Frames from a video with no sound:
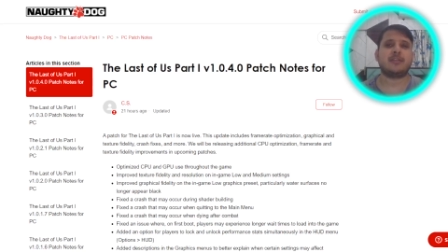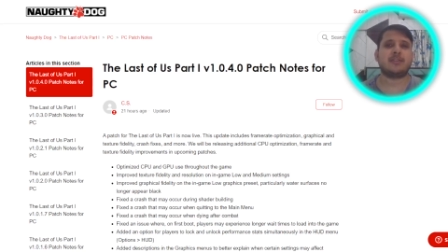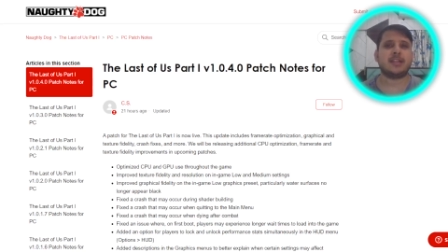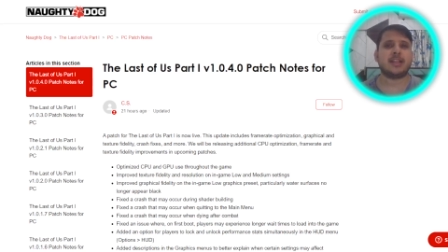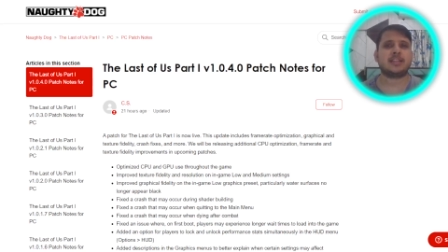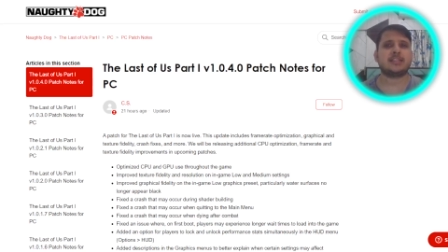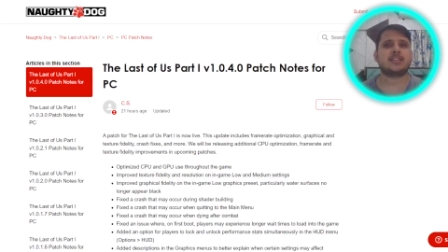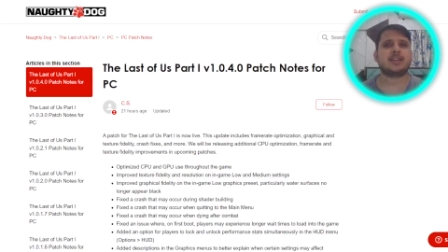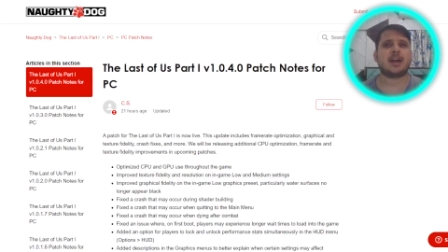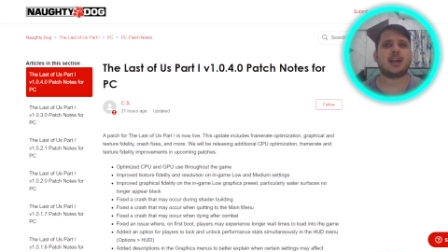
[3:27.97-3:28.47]
Our
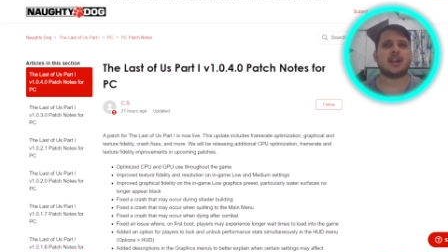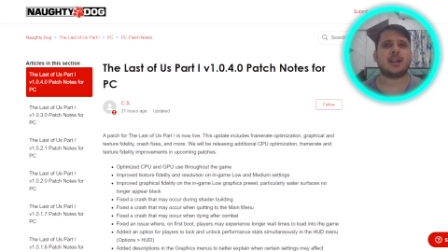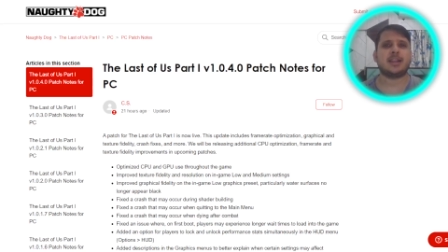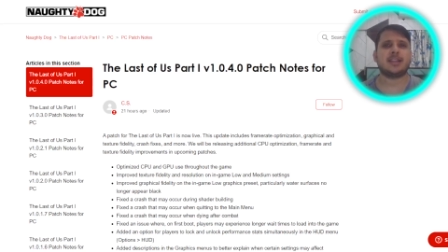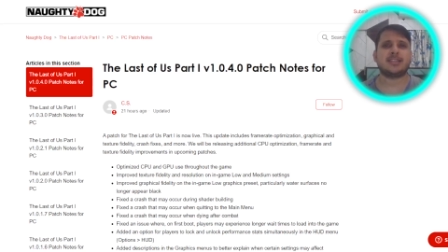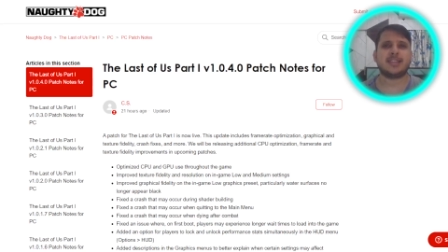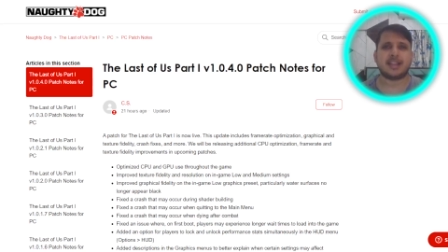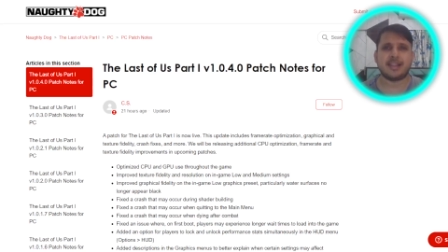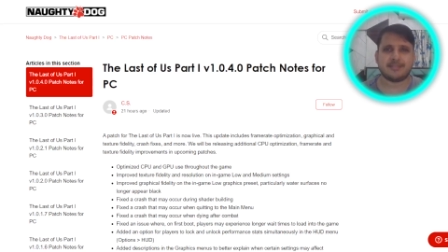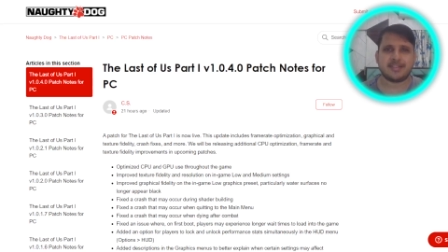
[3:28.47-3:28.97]
next target
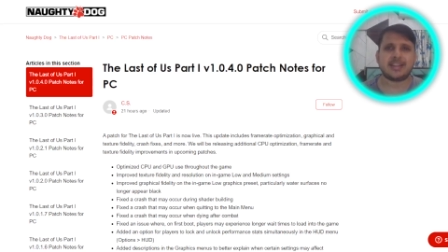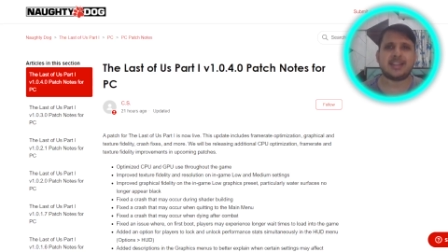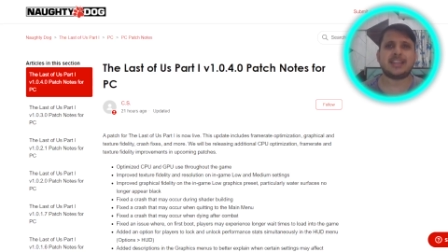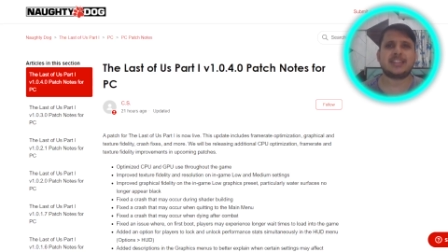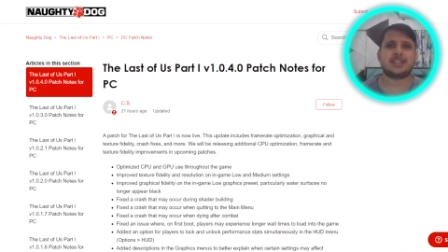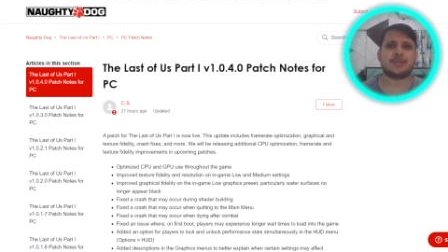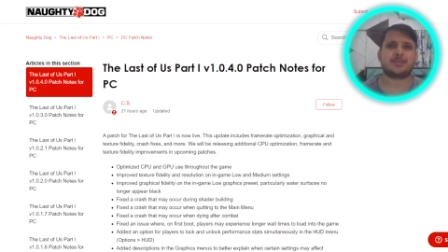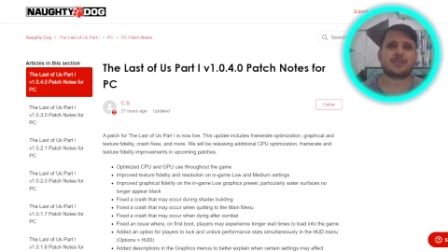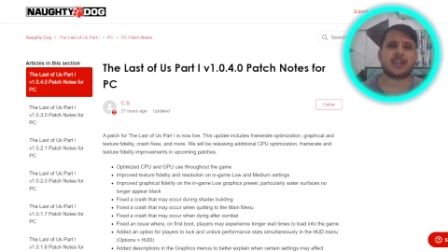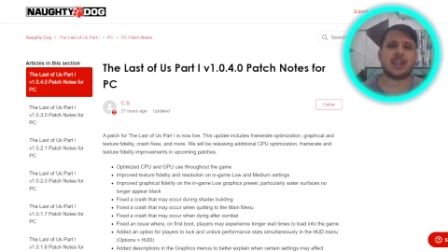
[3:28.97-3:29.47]
is
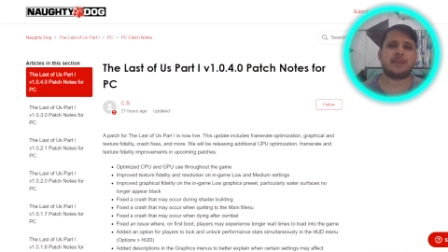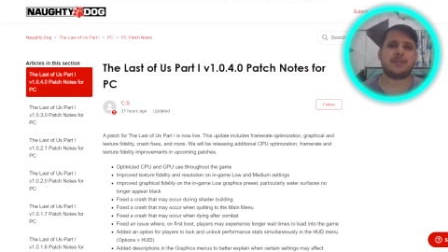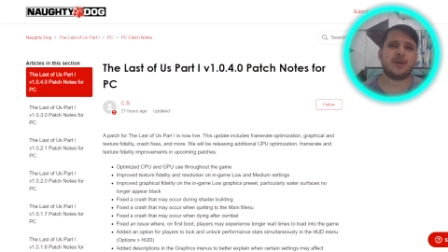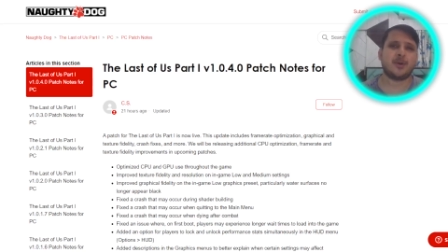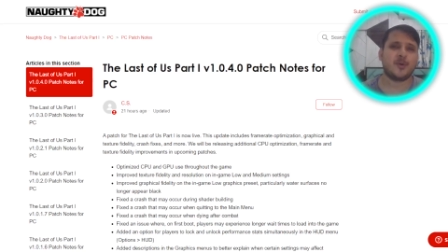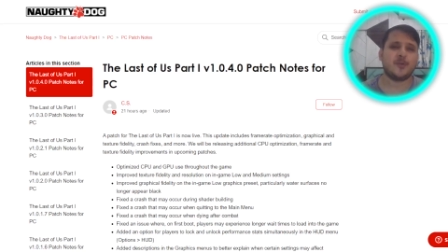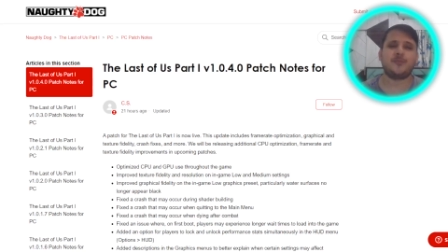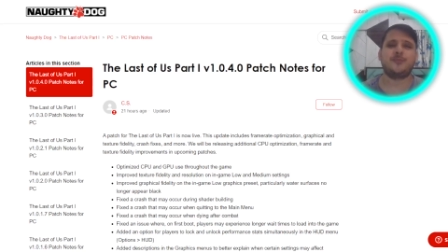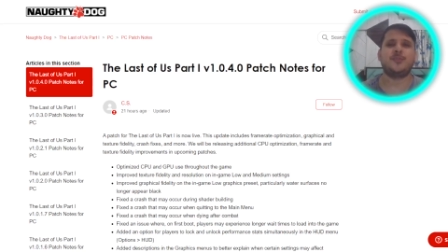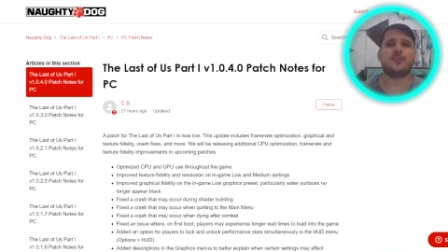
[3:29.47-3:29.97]
11k
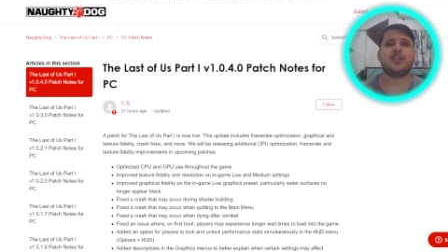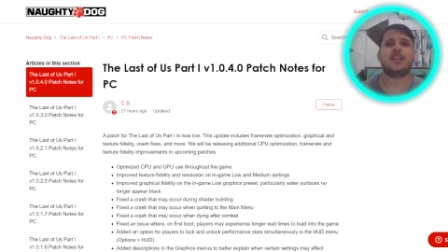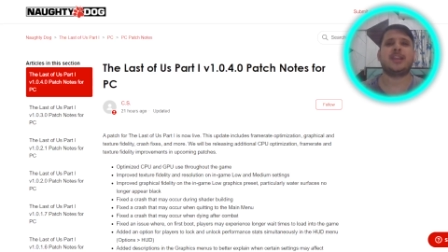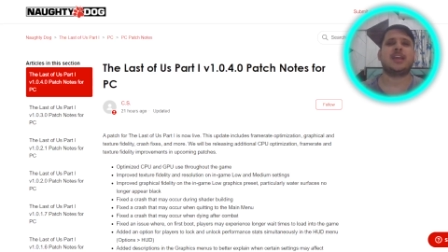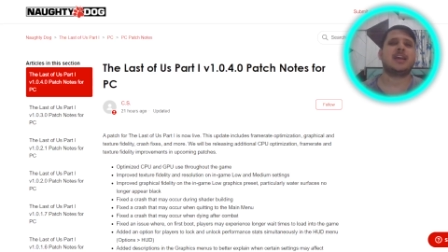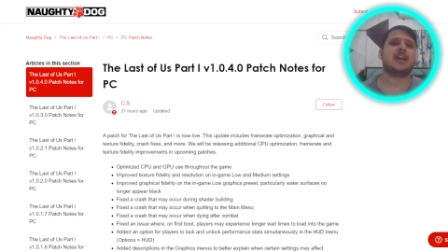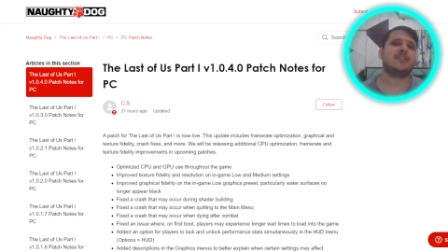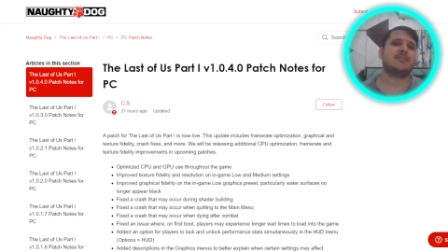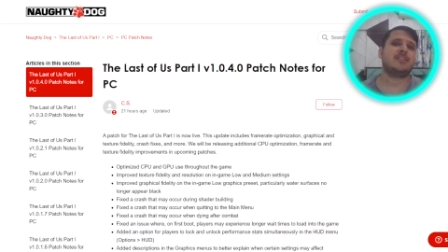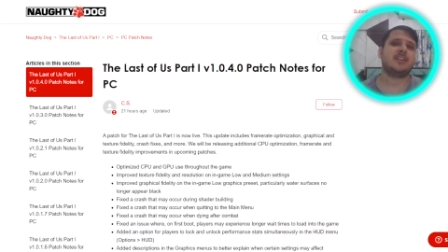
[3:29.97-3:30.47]
subscriber.
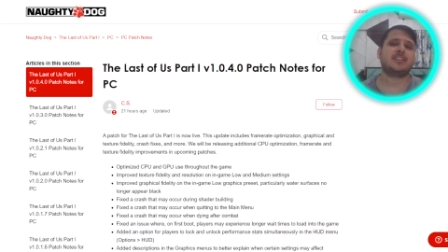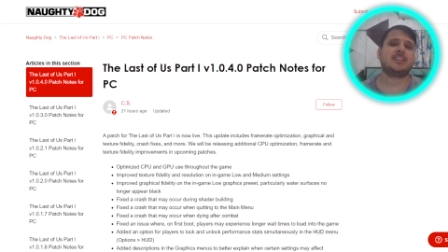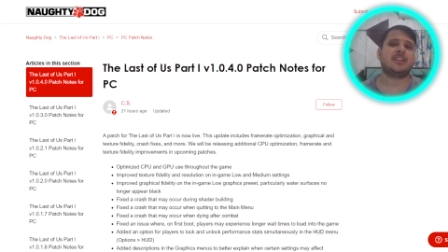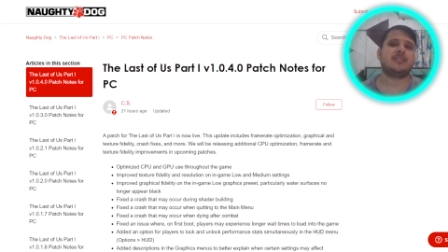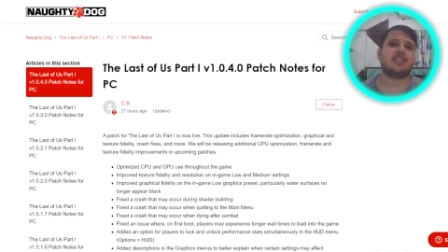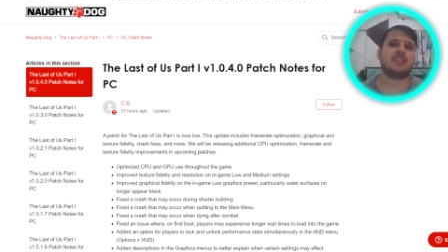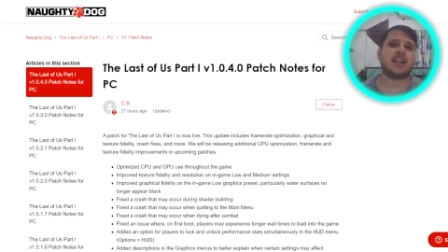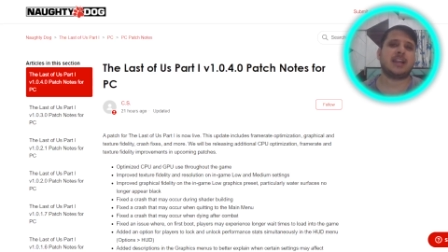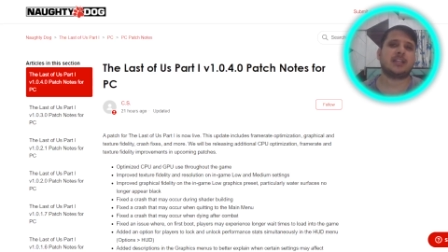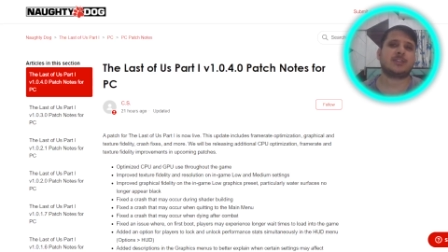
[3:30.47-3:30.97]
Hopefully, we
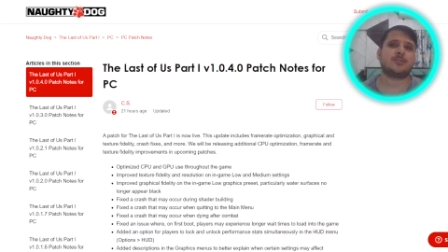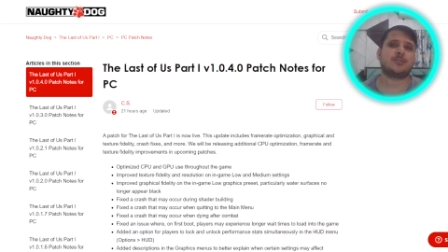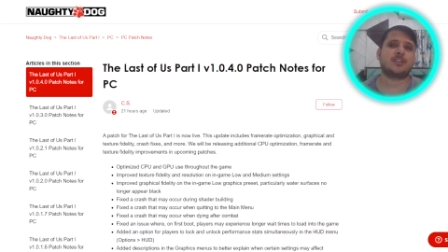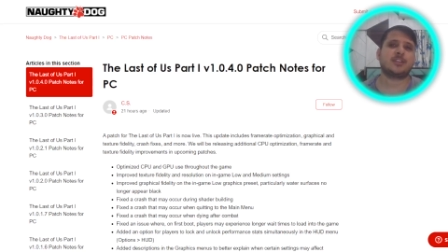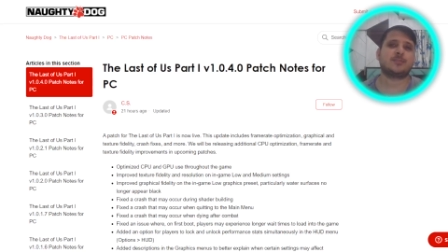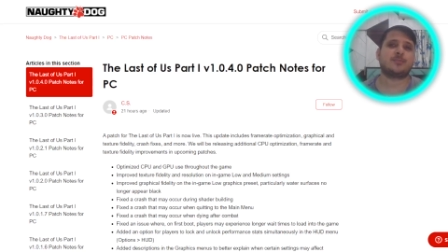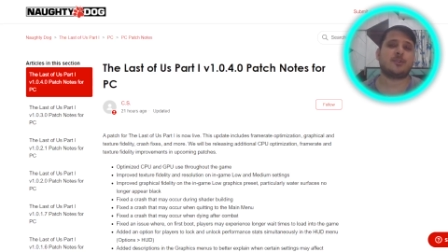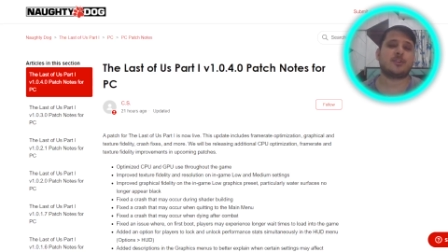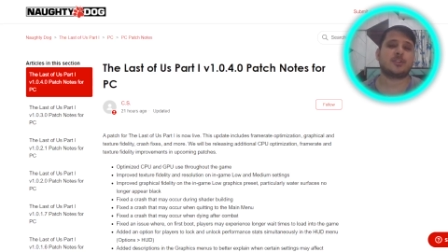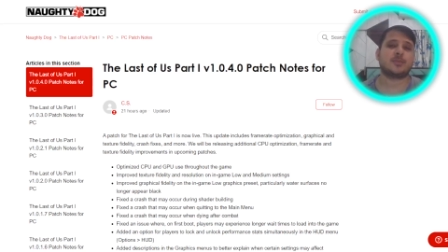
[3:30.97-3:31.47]
achieve that as soon
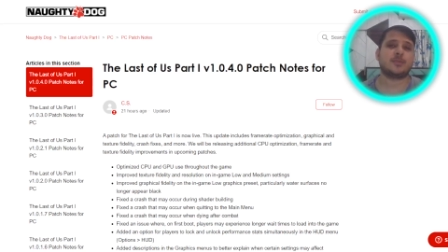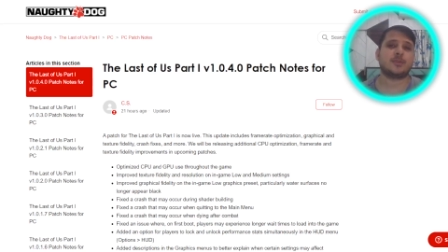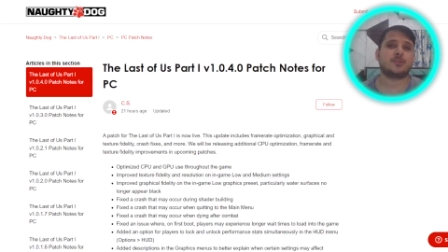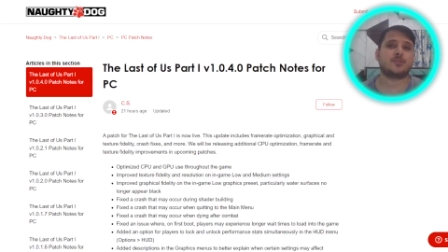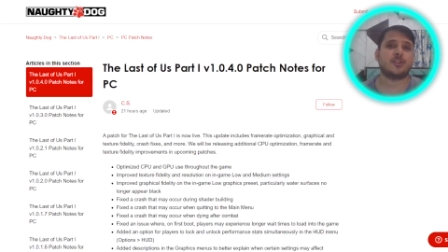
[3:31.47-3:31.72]
as possible.